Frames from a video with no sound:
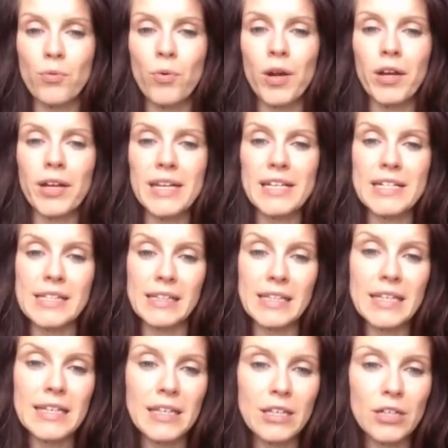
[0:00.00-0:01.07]
where it is
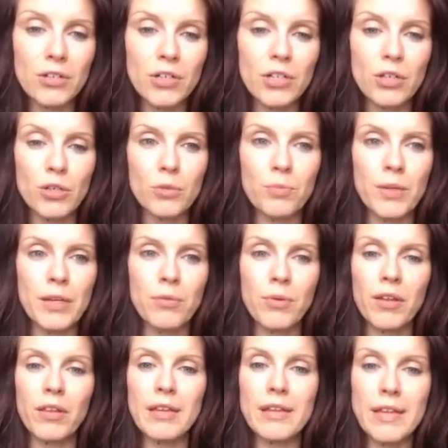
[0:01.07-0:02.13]
leading you it could be
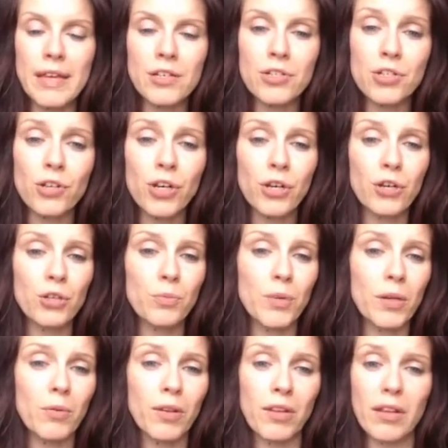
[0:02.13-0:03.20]
within nature it could be
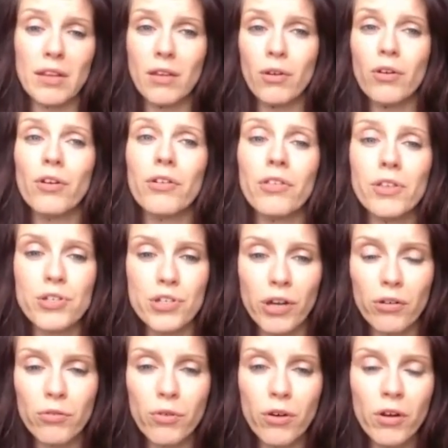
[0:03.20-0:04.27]
within earth in
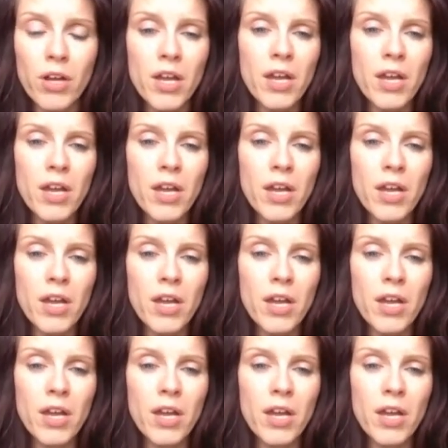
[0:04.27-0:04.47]
general